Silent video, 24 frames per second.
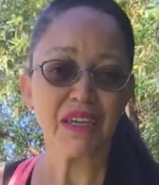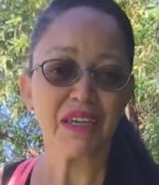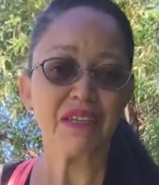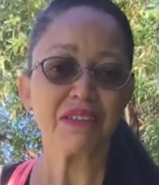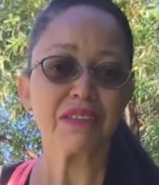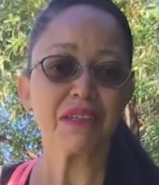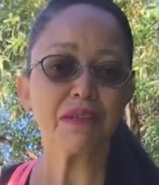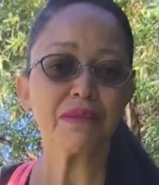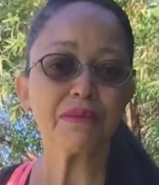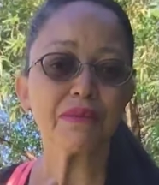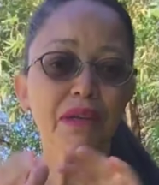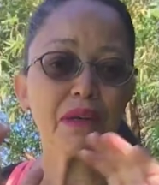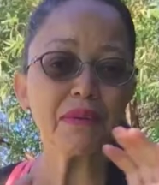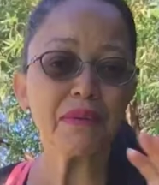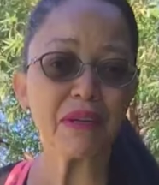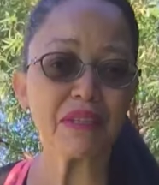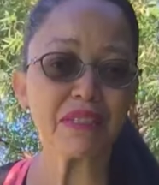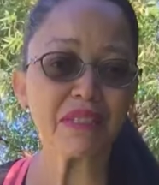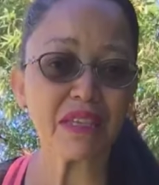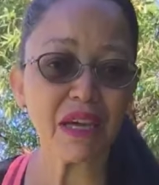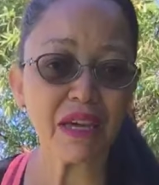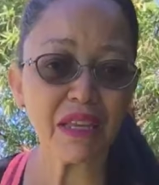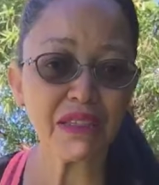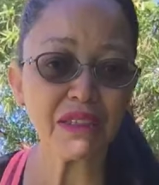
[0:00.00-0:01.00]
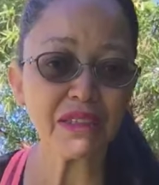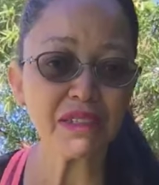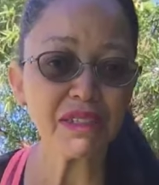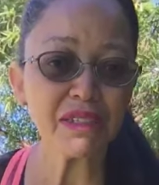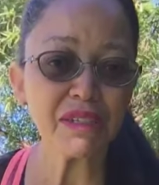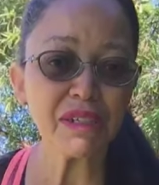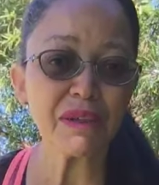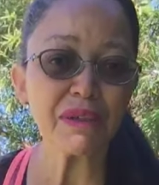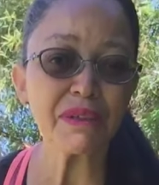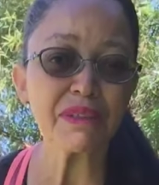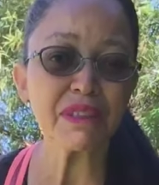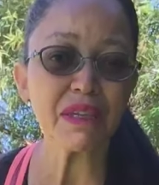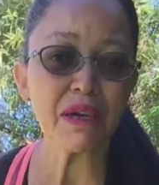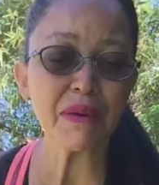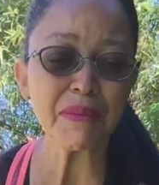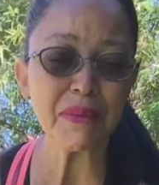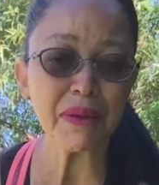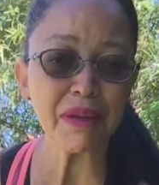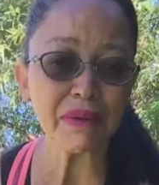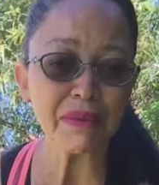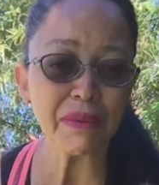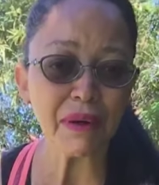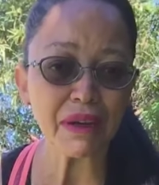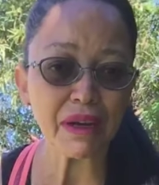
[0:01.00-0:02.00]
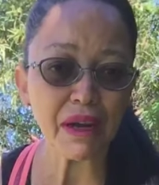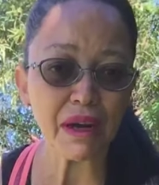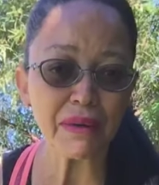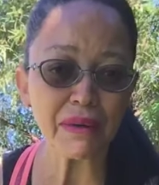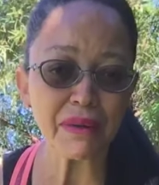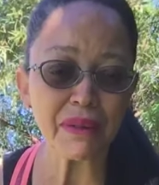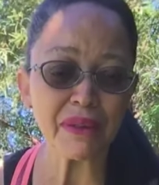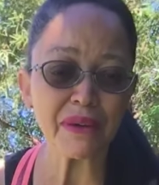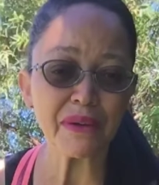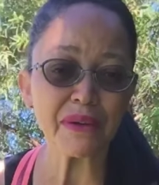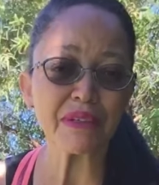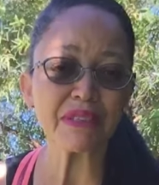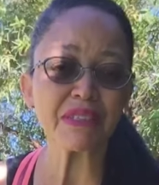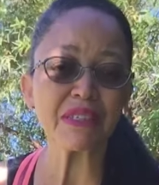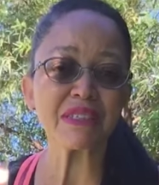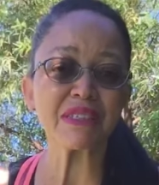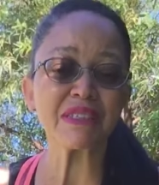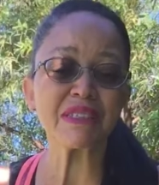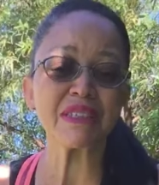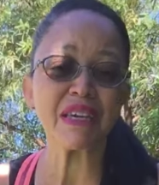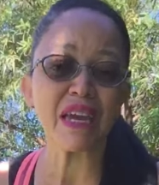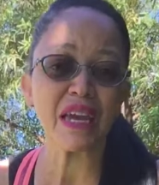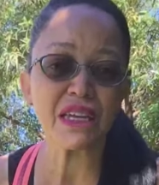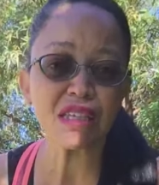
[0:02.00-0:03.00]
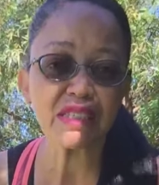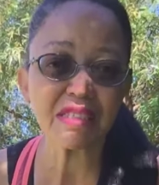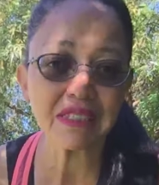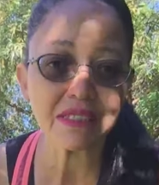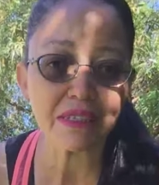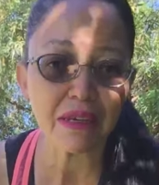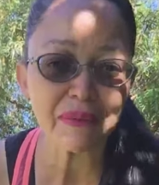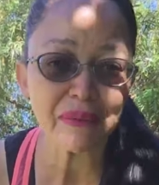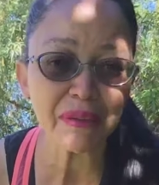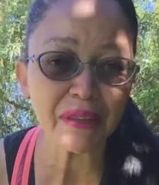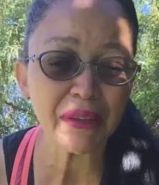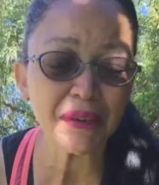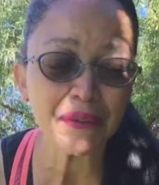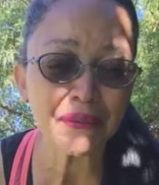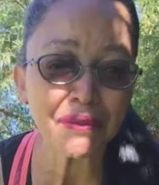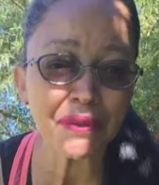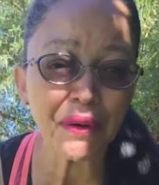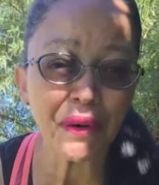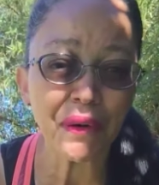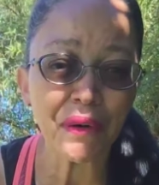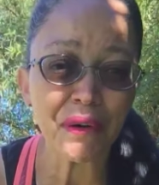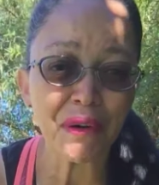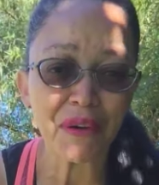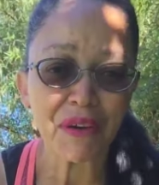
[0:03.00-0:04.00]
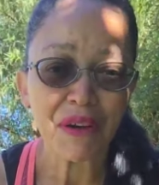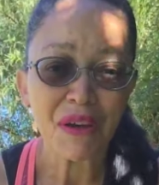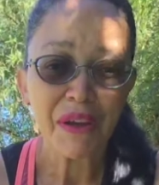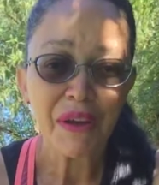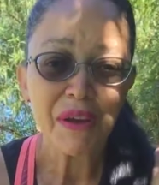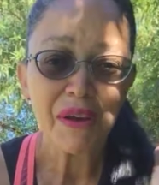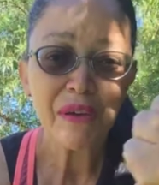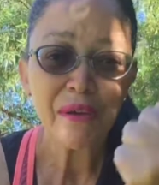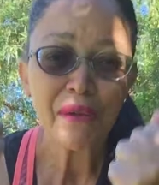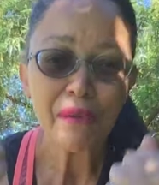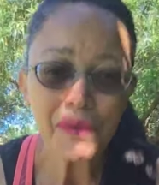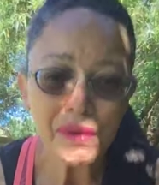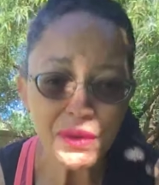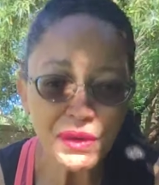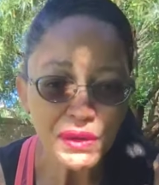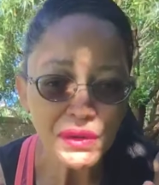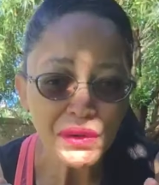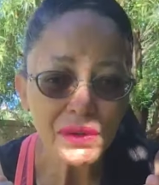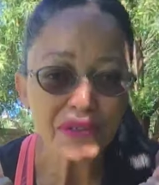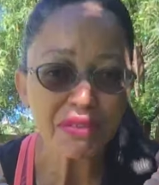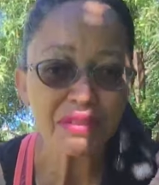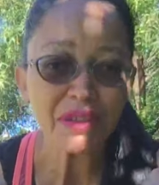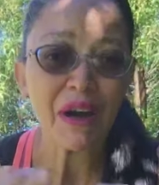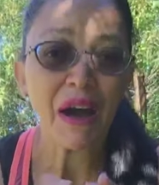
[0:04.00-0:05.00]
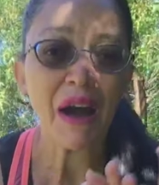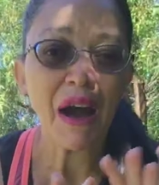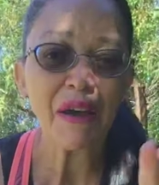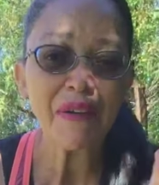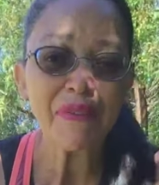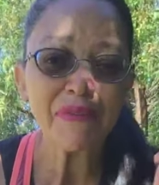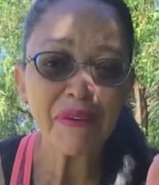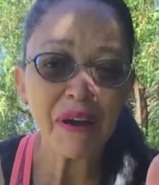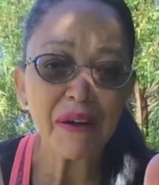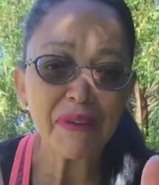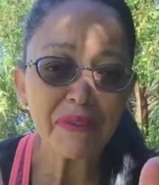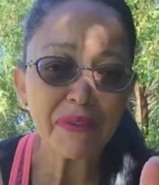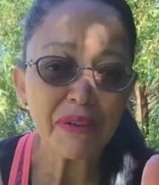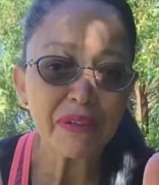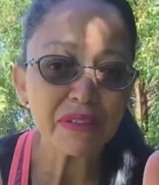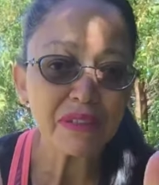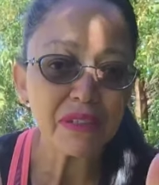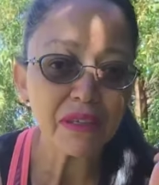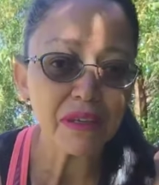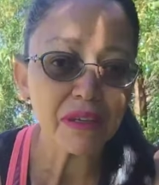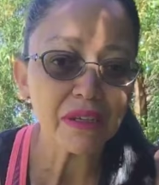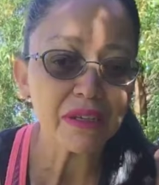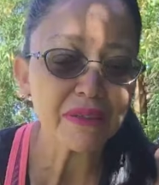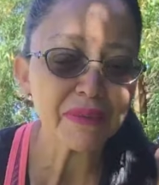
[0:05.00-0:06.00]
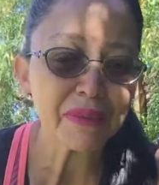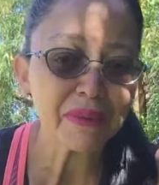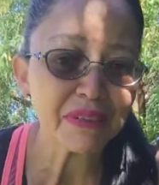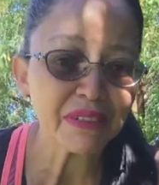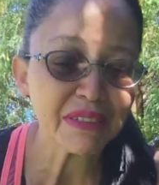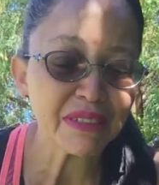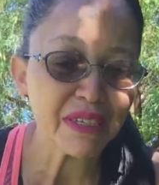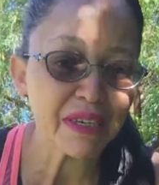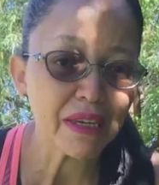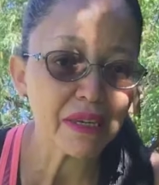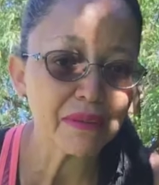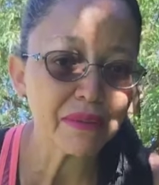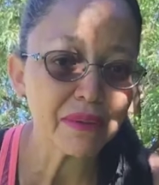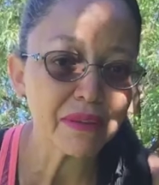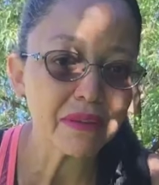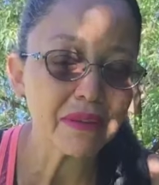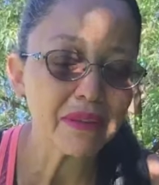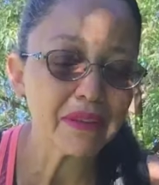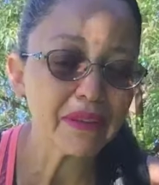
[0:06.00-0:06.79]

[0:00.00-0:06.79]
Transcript: That's, so I'm excited to share a 10 minute workout with you. This is day 74. Woohoo! So high five those of you that's been sticking with,